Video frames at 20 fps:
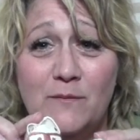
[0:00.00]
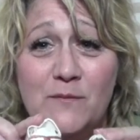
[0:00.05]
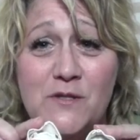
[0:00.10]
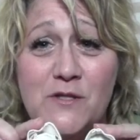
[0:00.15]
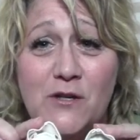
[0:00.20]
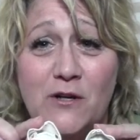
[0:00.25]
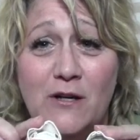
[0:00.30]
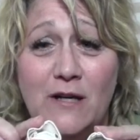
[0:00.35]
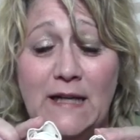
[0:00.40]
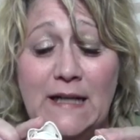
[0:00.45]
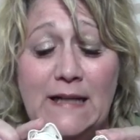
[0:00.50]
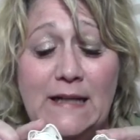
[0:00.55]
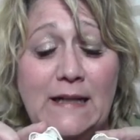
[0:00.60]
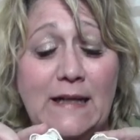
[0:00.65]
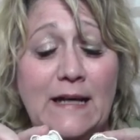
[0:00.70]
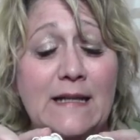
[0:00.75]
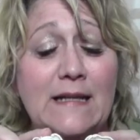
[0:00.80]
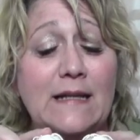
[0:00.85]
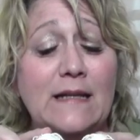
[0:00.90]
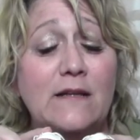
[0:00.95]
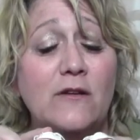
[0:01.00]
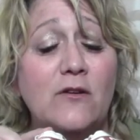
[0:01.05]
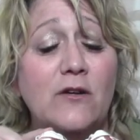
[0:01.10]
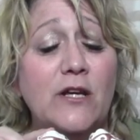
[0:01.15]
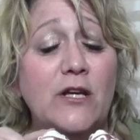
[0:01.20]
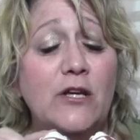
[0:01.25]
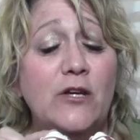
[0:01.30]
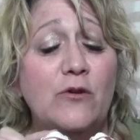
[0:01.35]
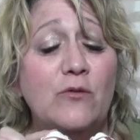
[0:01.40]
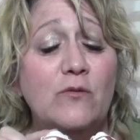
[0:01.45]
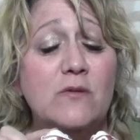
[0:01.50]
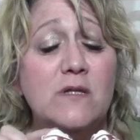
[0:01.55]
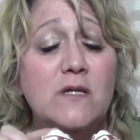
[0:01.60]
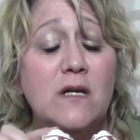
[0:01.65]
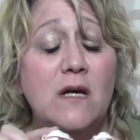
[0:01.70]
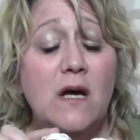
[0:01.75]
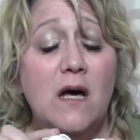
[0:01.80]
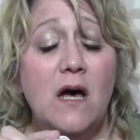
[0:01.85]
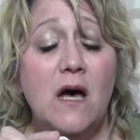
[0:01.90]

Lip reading: I'm sorry, I think they're cute.